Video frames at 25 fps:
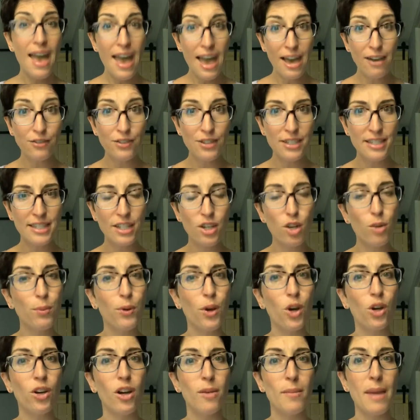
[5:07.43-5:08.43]
Every single
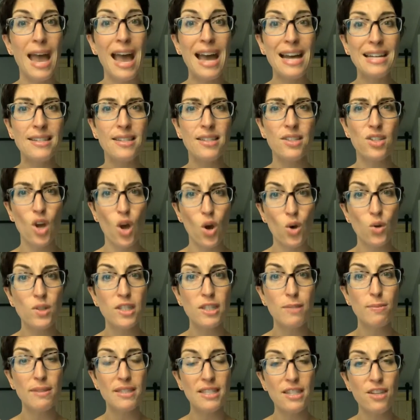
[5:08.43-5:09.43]
program has its own
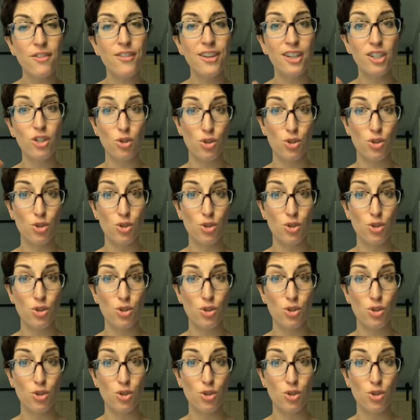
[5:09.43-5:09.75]
specific